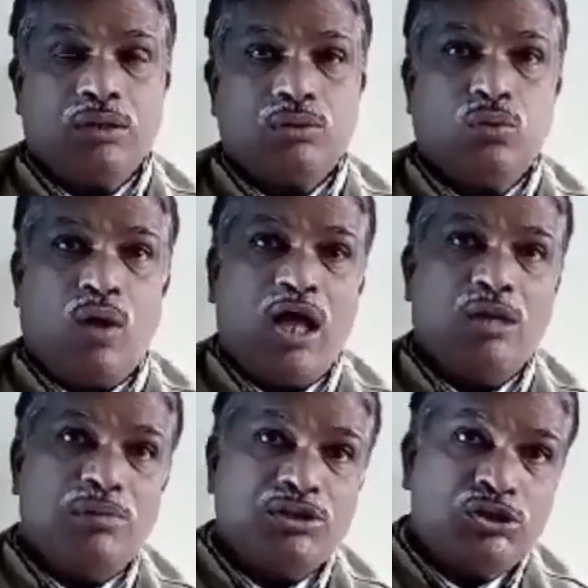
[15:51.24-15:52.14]
to
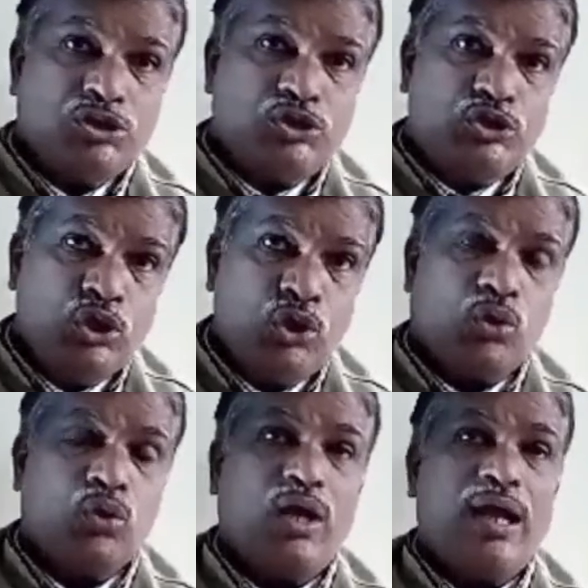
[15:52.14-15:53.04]
almost
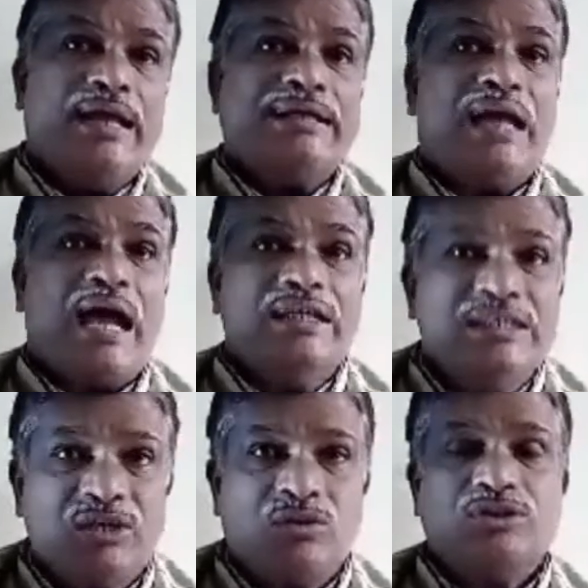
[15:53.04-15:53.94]
0 at a
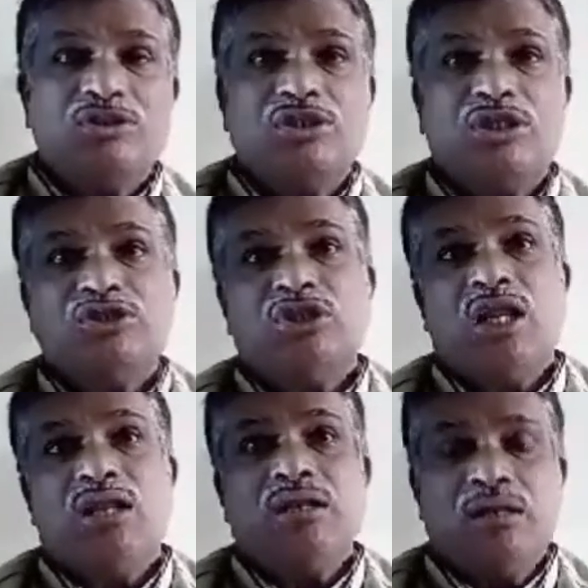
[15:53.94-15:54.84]
higher
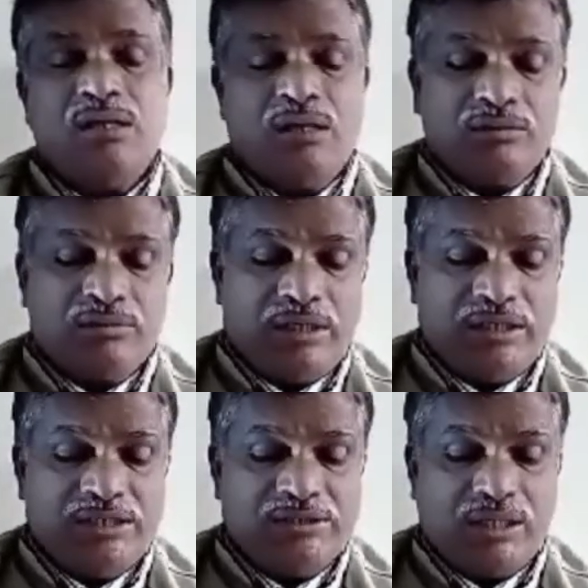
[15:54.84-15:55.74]
concentration, that
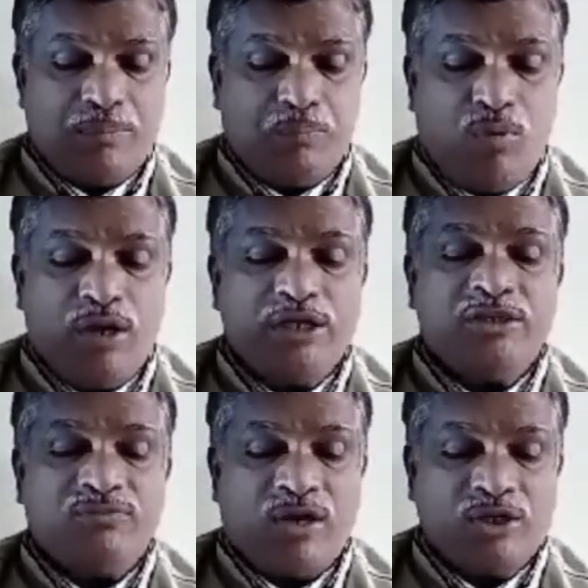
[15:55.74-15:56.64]
is a
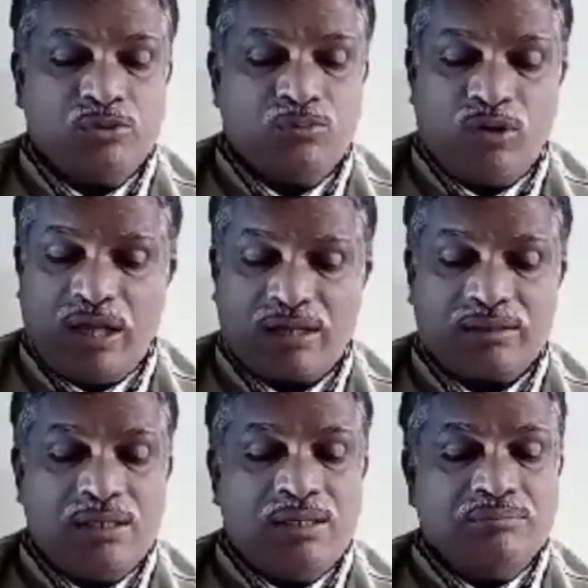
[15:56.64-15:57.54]
0.5 molar.
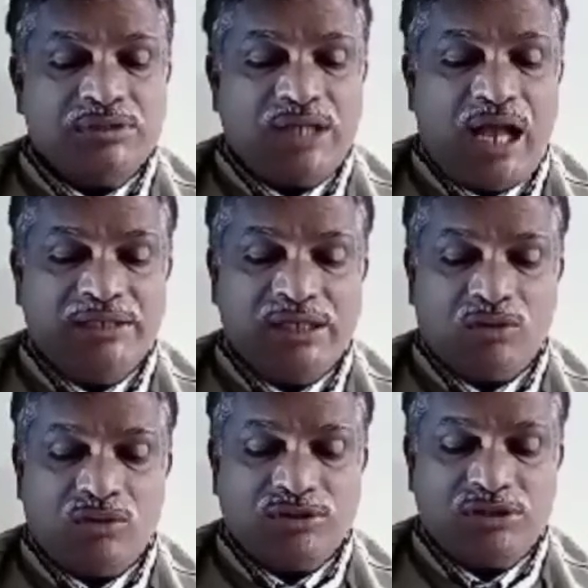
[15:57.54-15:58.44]
Means a higher
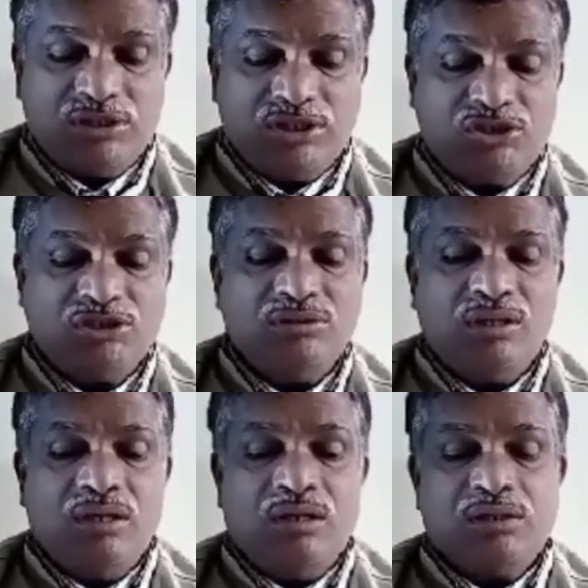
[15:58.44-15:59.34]
concentration,
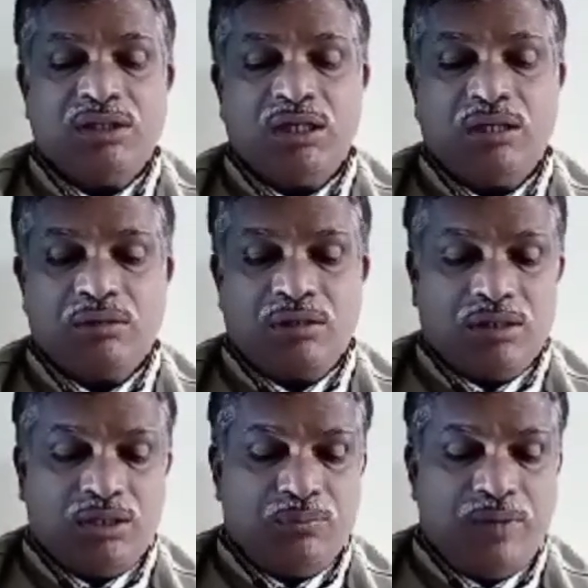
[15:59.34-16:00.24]
the
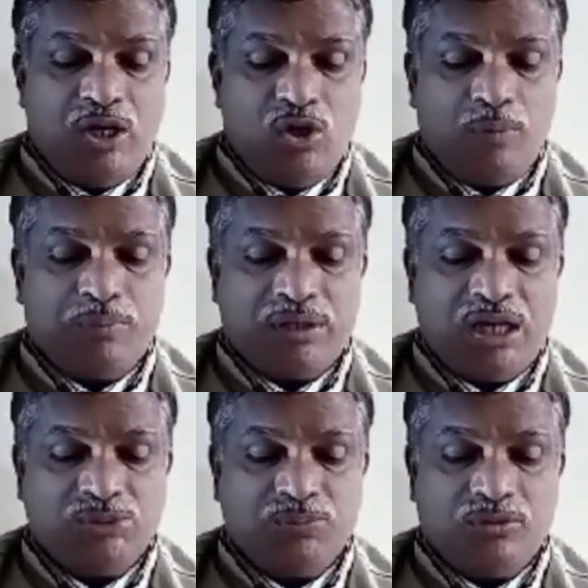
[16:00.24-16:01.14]
value of
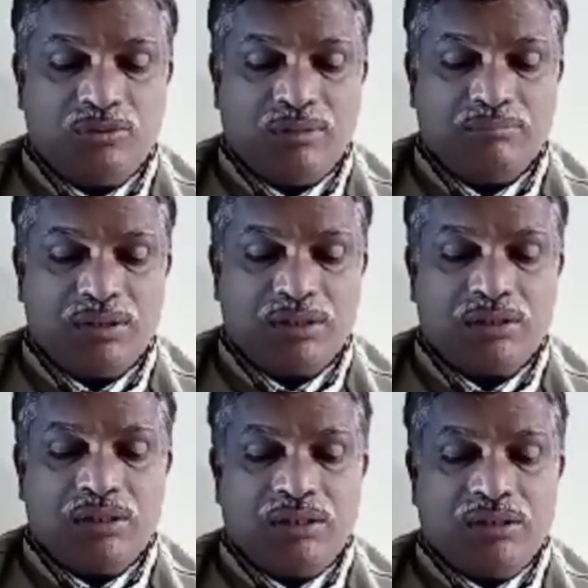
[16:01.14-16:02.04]
transport number
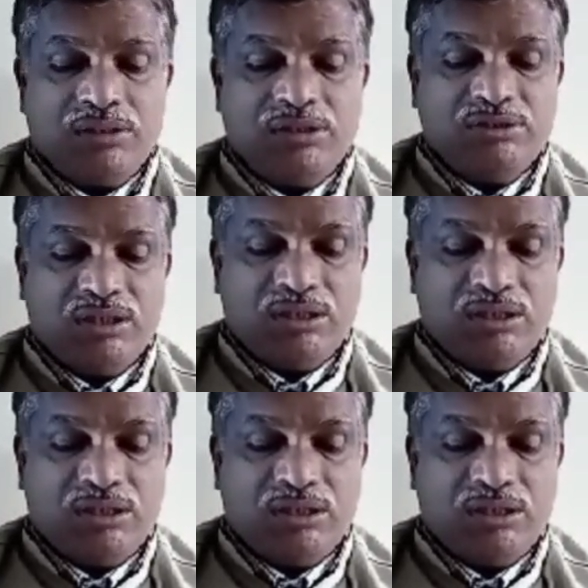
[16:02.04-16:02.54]
is